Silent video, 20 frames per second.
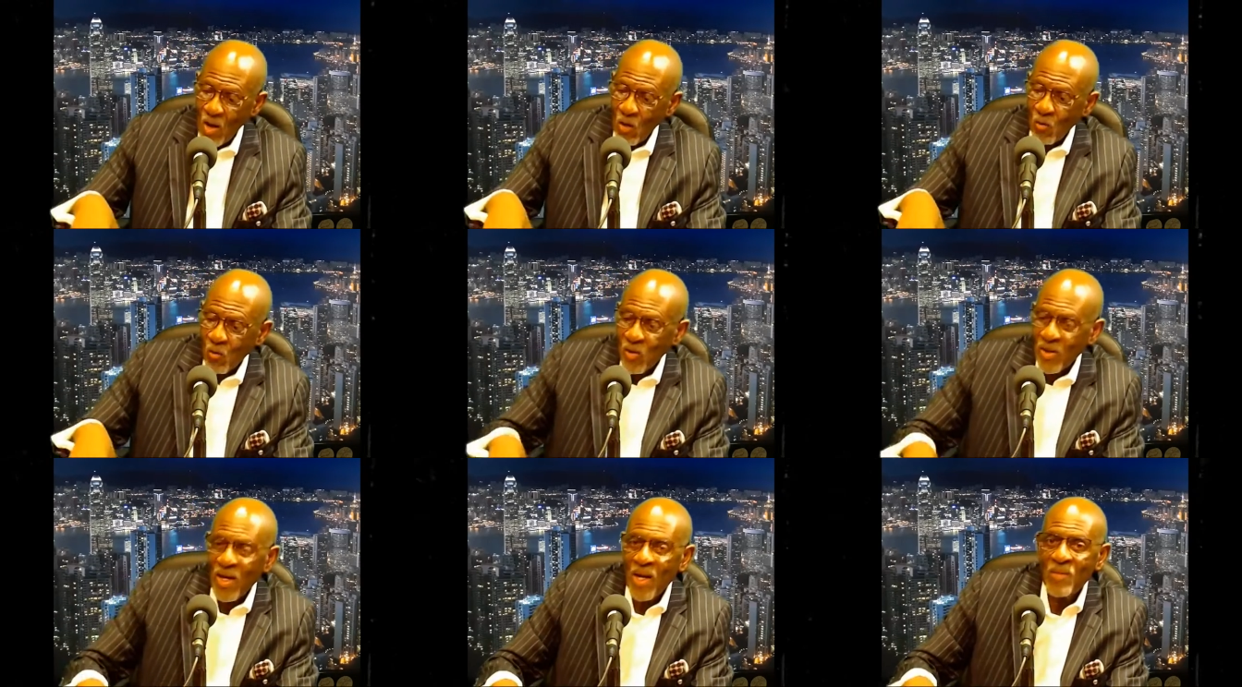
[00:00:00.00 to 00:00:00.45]

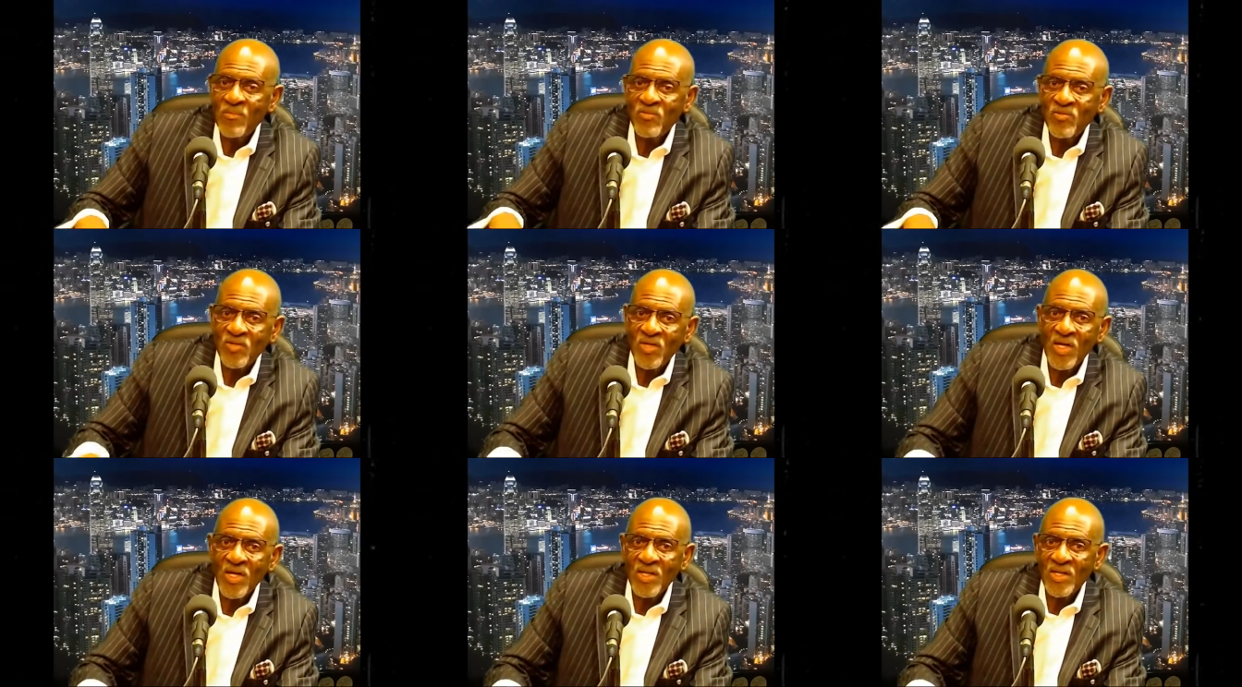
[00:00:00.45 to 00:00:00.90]
What I'm
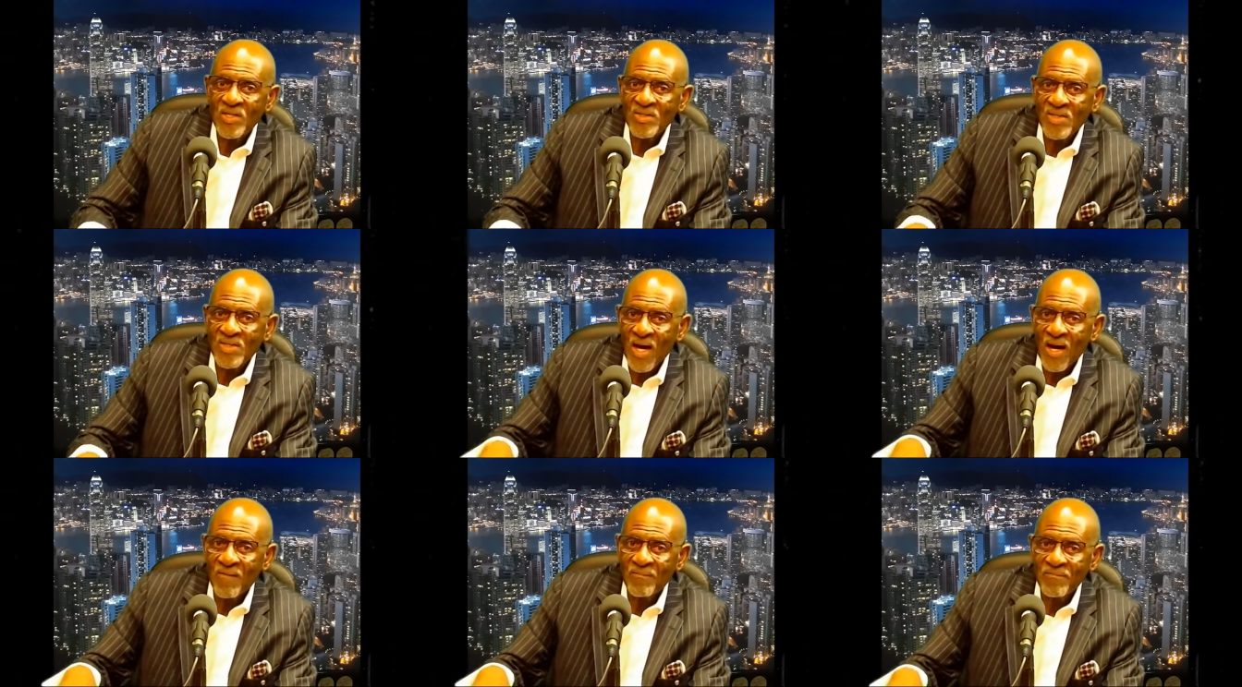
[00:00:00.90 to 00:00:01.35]
saying is
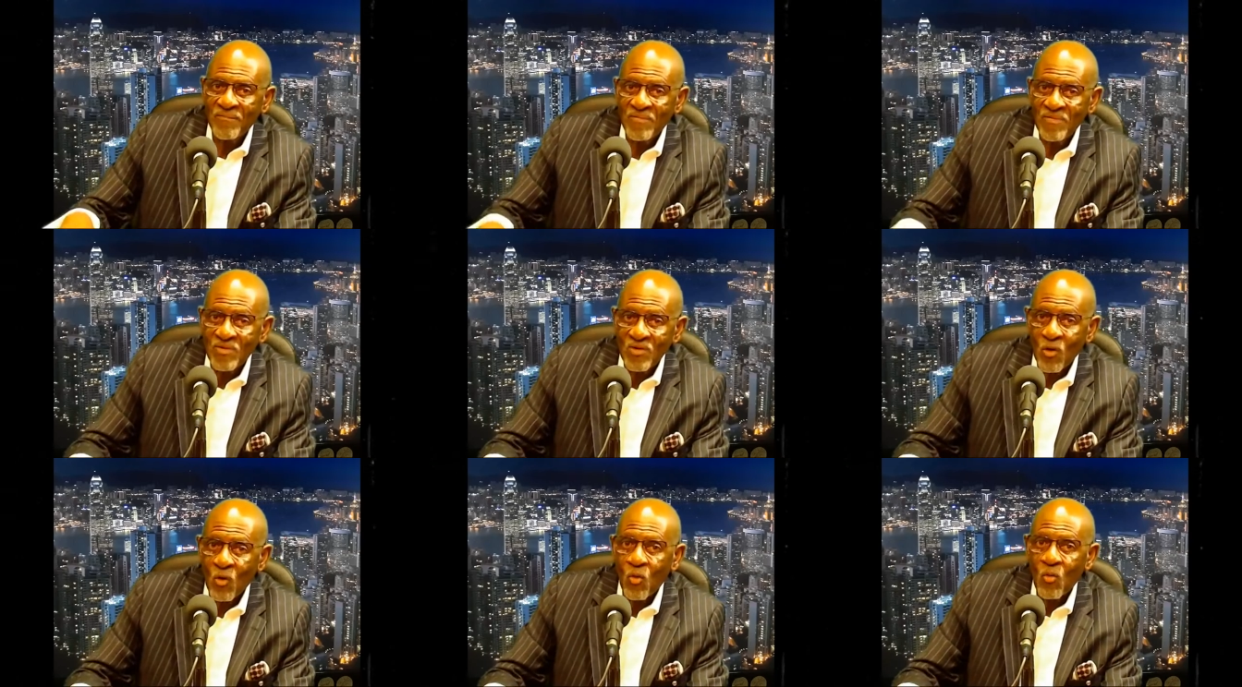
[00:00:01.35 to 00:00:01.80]
I
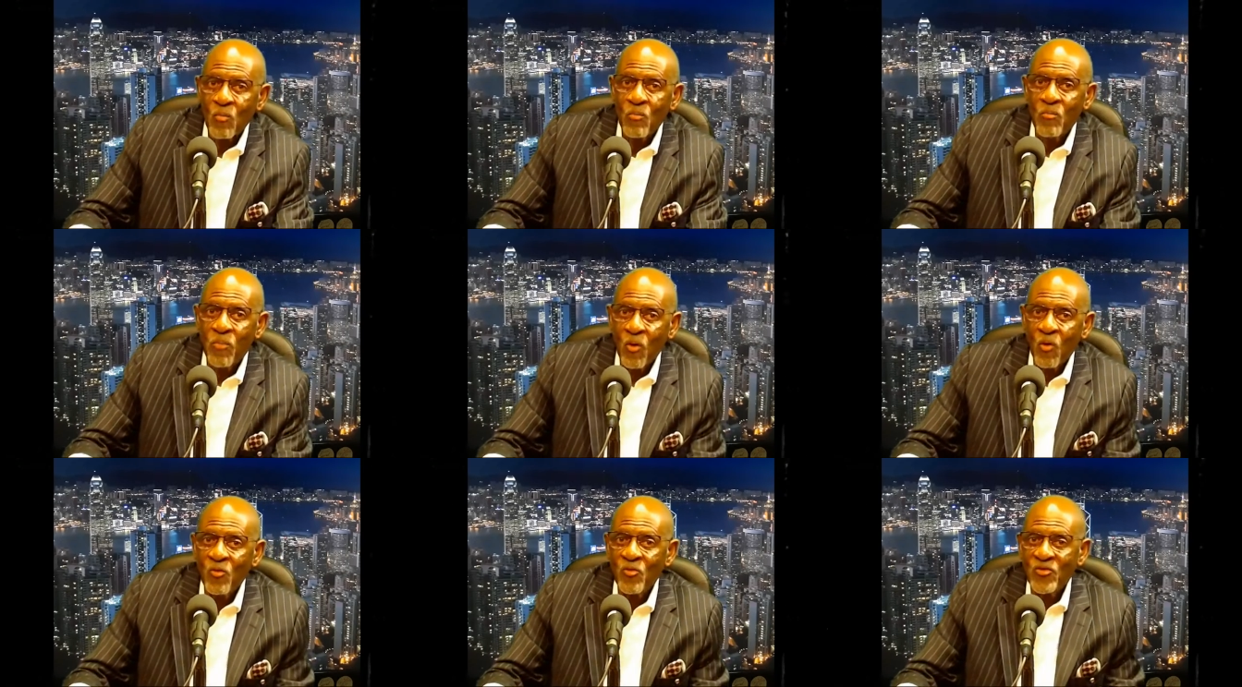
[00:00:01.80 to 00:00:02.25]
know
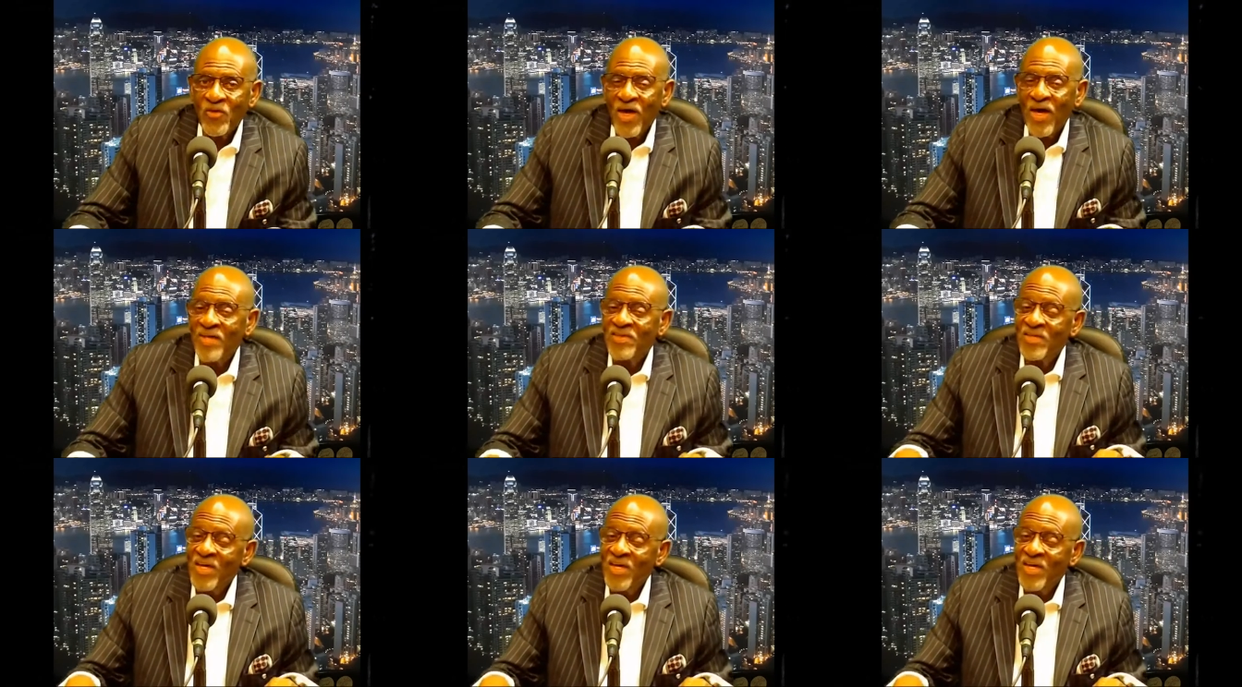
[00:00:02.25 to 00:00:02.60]
both sides,